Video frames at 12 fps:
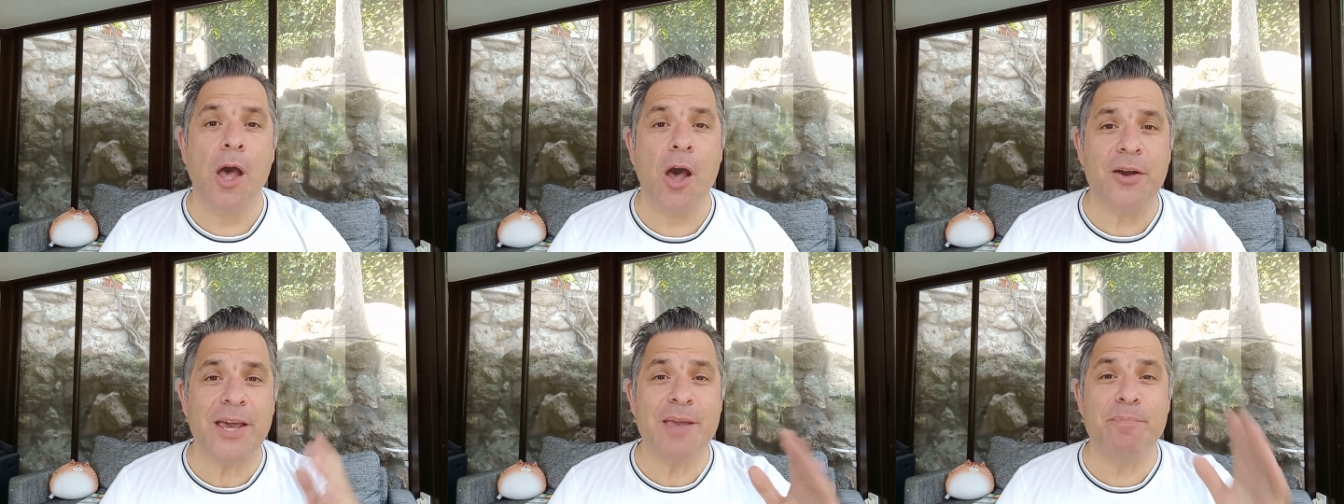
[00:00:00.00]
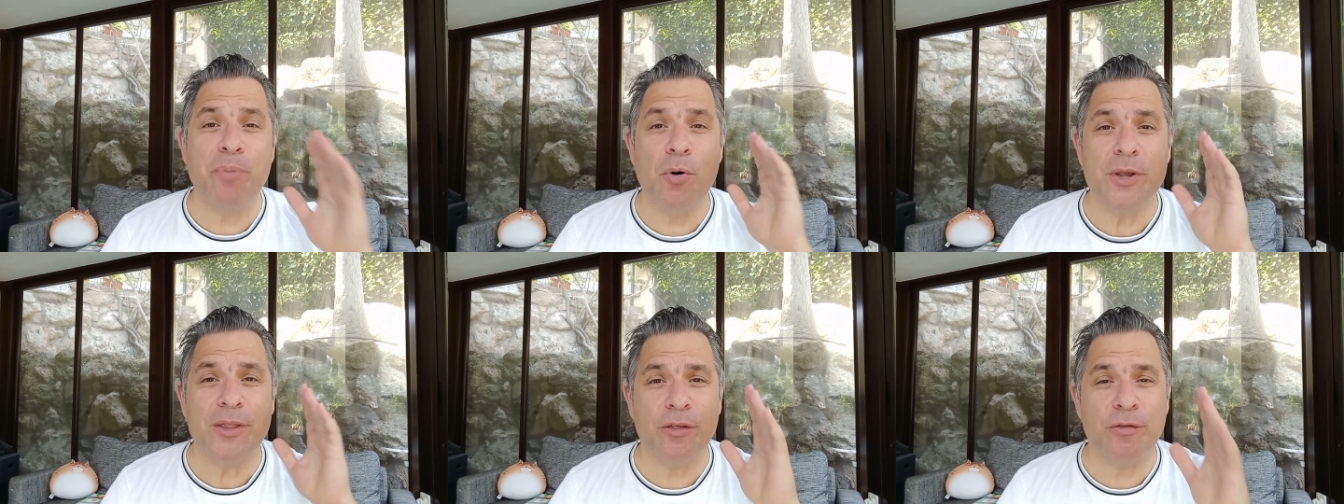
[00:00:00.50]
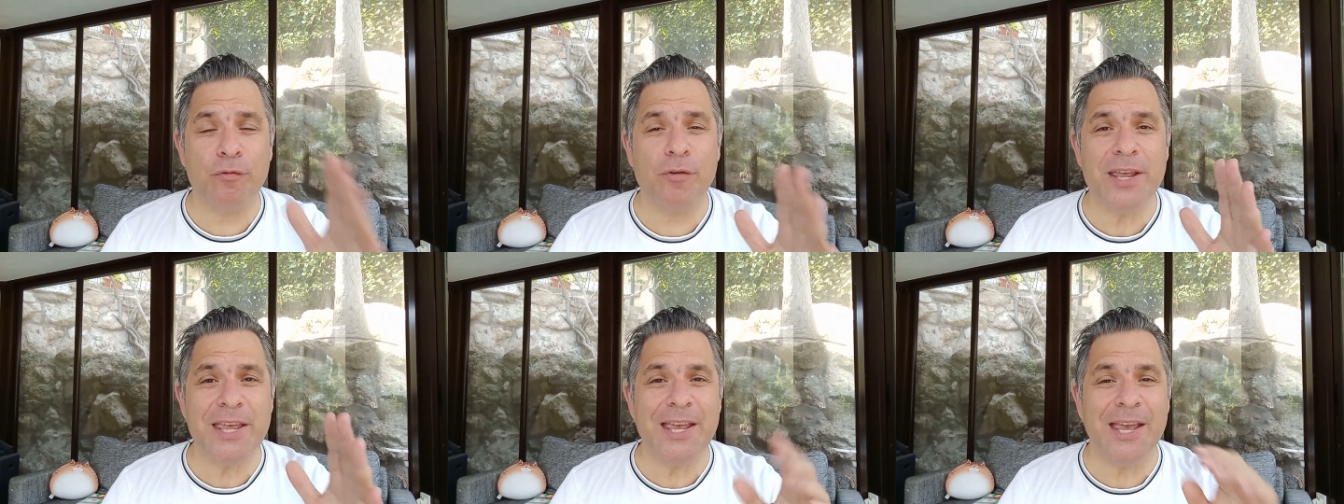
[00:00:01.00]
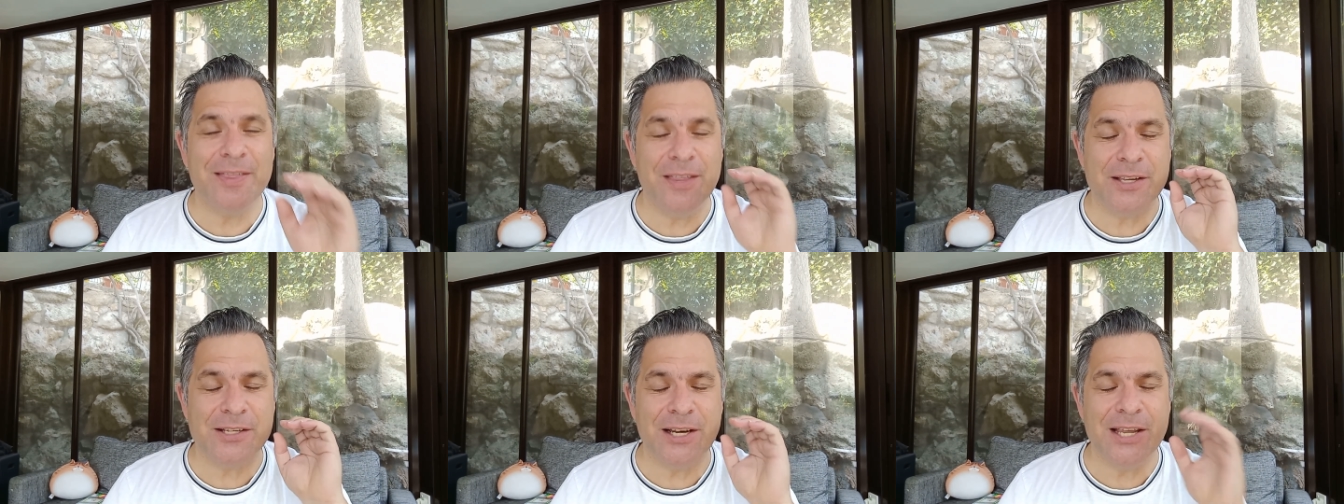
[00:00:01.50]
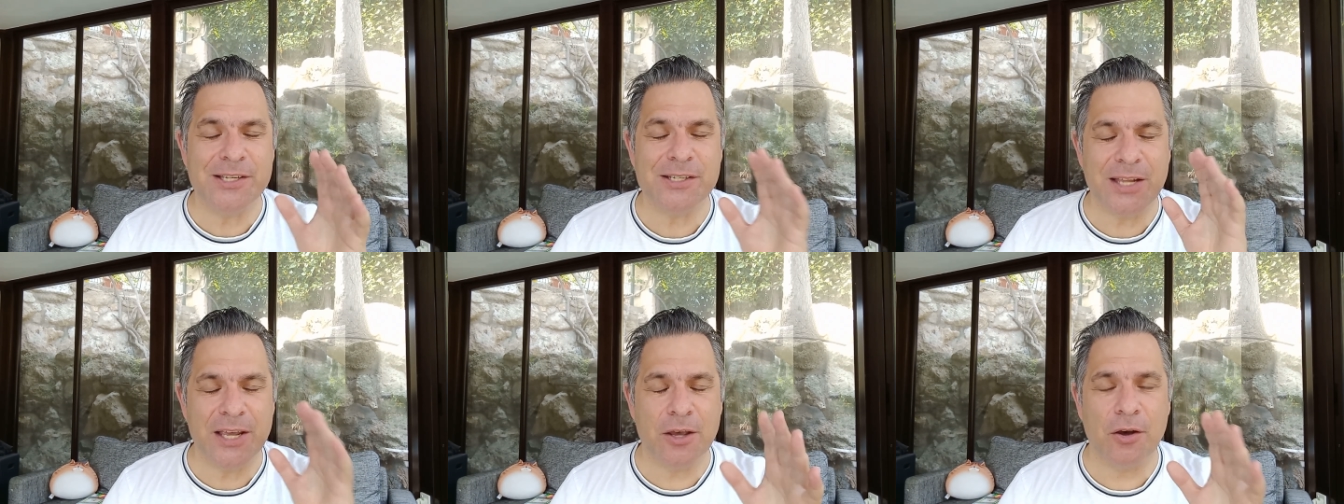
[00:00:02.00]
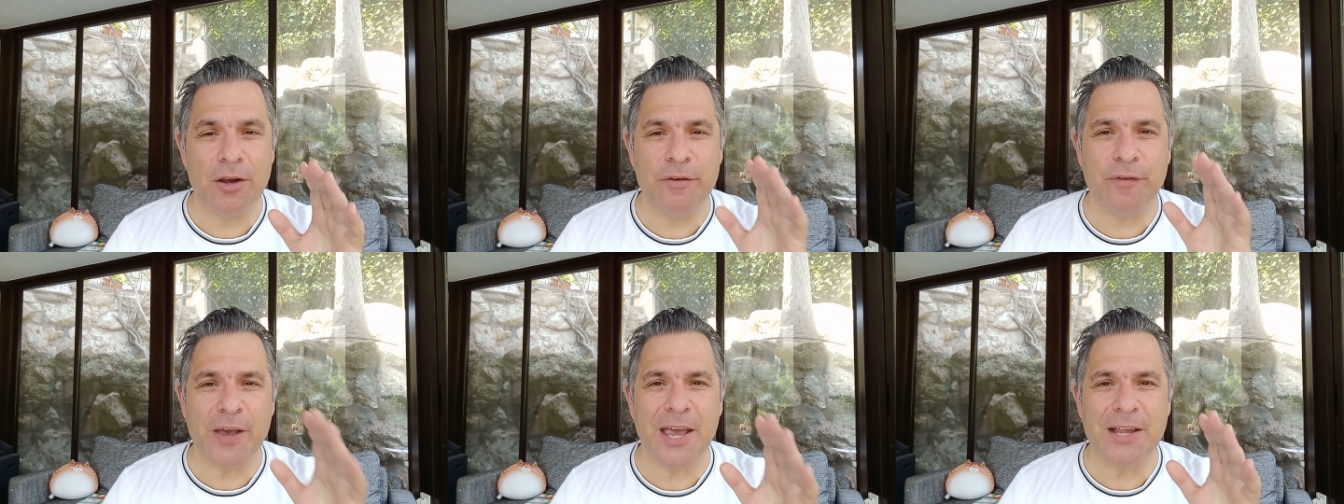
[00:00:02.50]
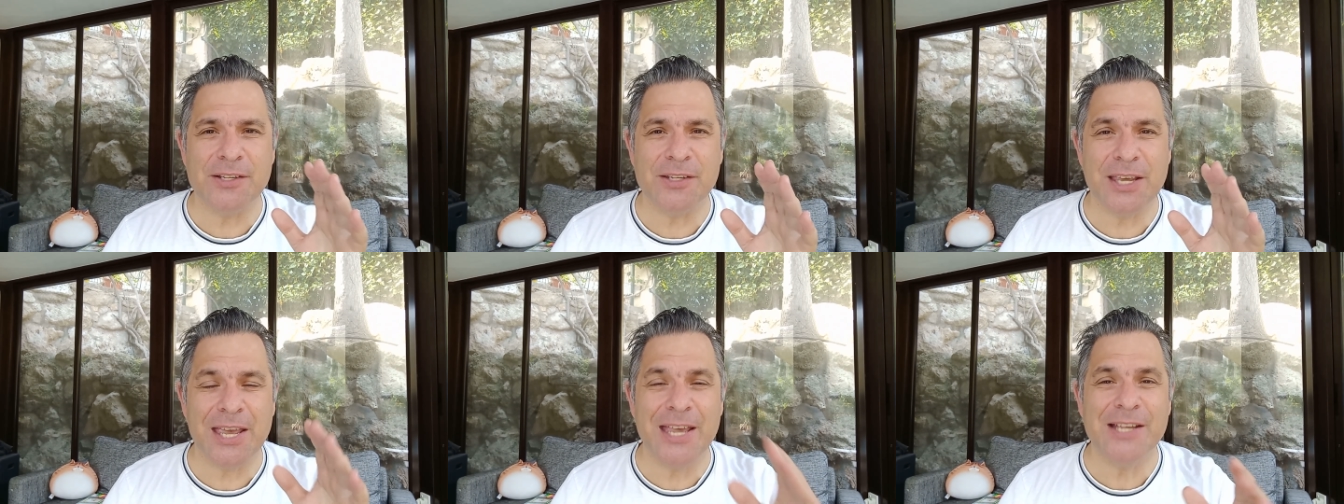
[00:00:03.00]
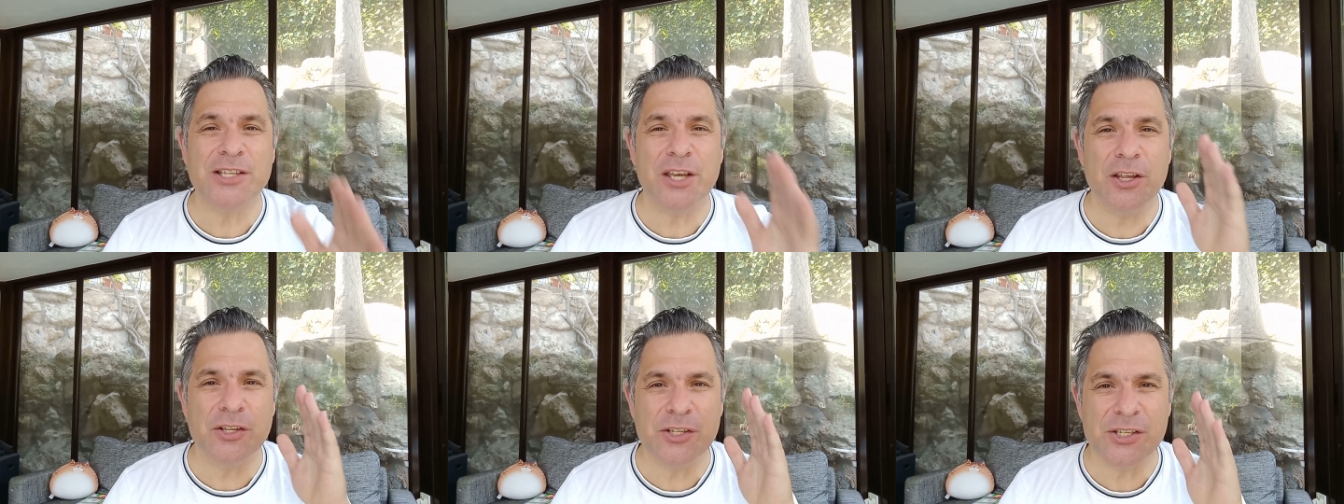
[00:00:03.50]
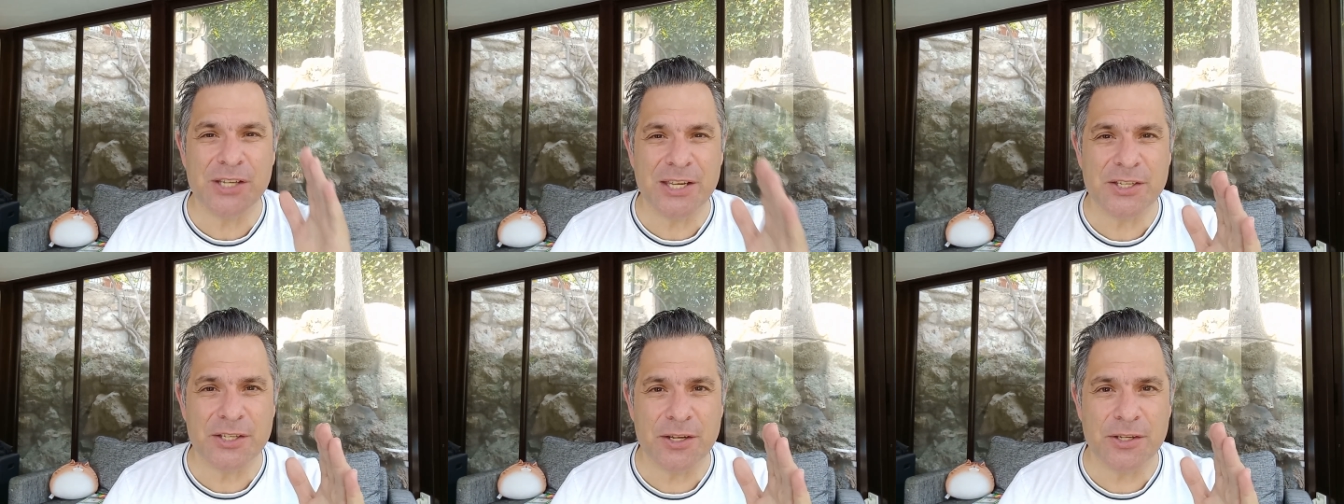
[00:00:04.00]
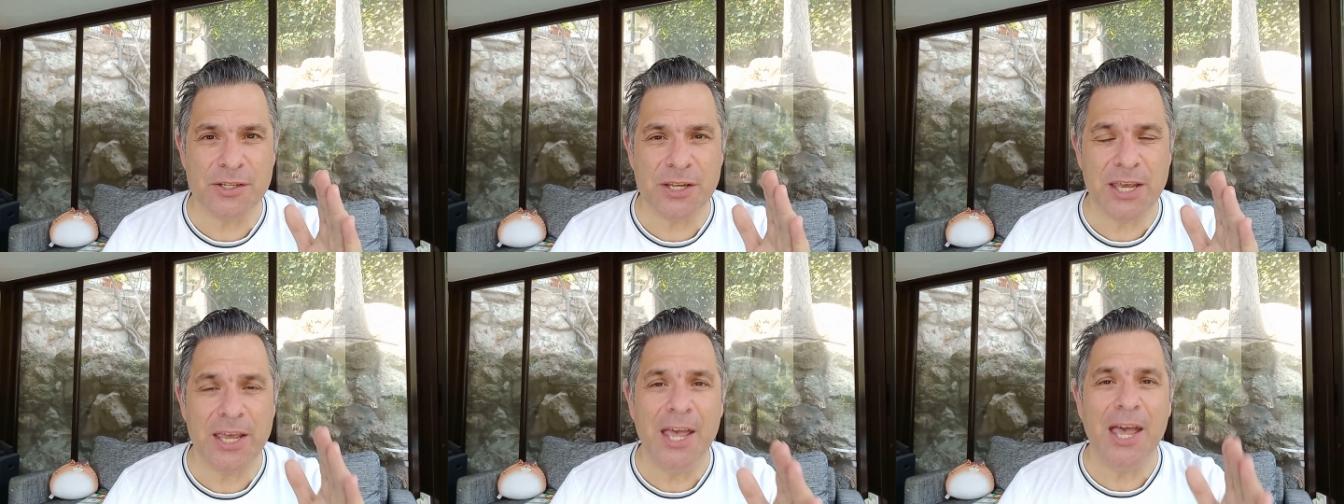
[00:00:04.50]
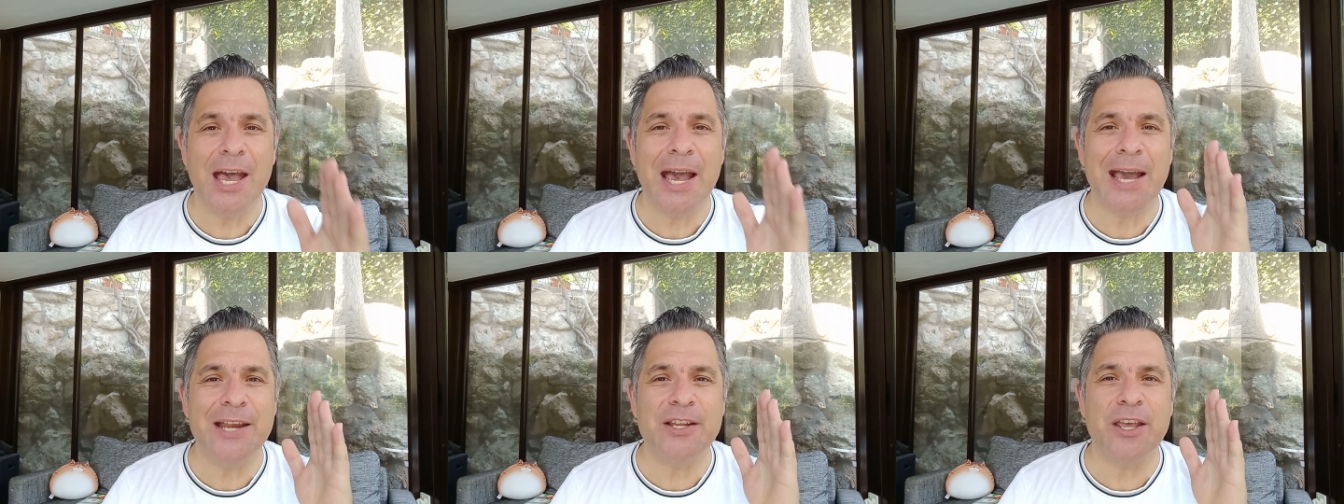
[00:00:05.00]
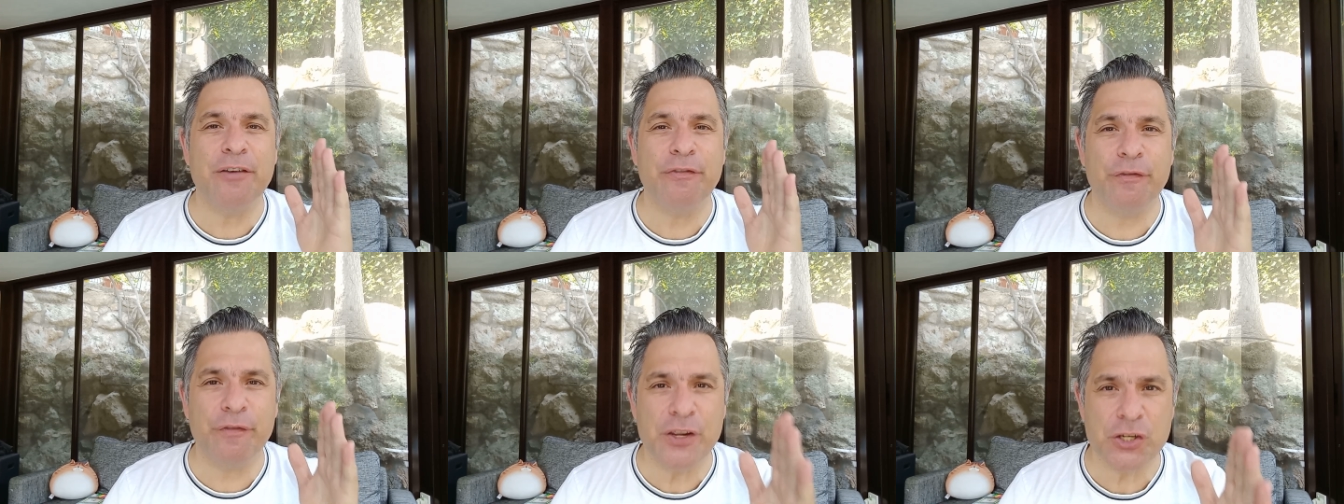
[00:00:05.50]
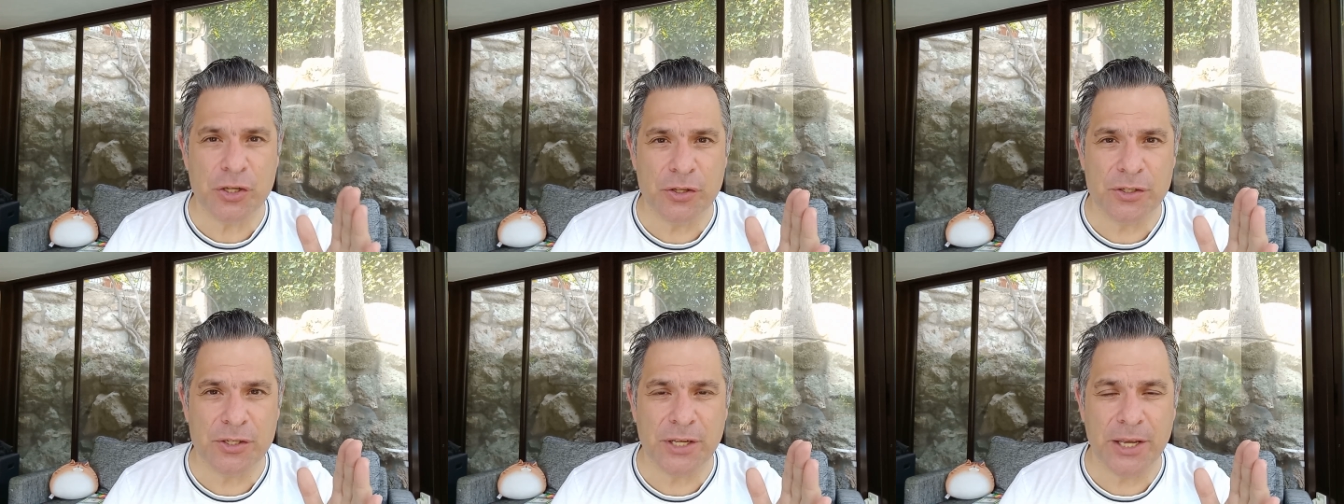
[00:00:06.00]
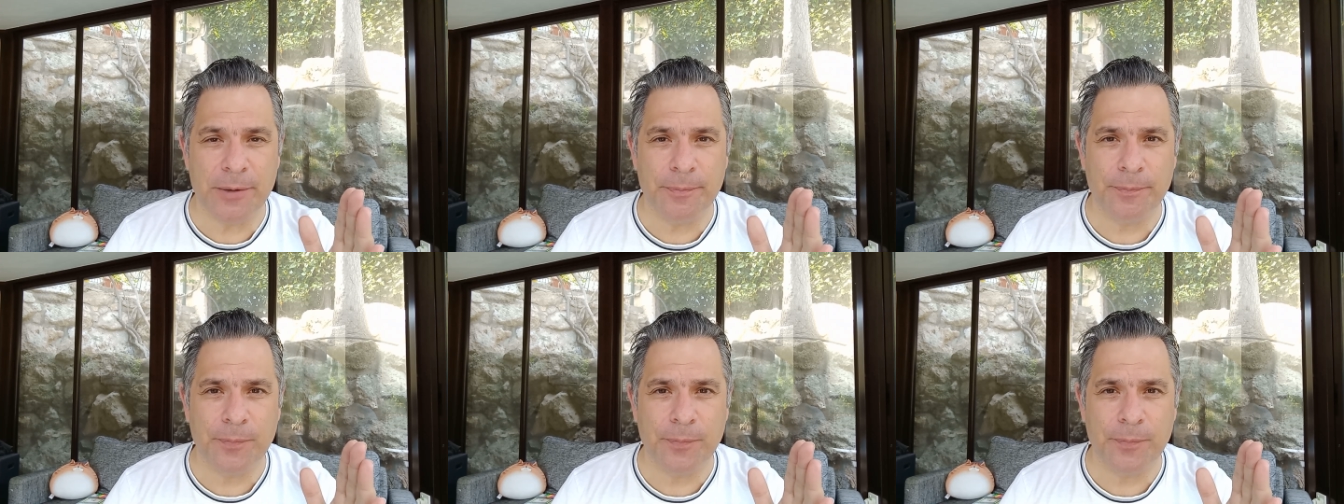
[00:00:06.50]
Okay, point 3 in this listing guide for Etsy is consistency and efficiency.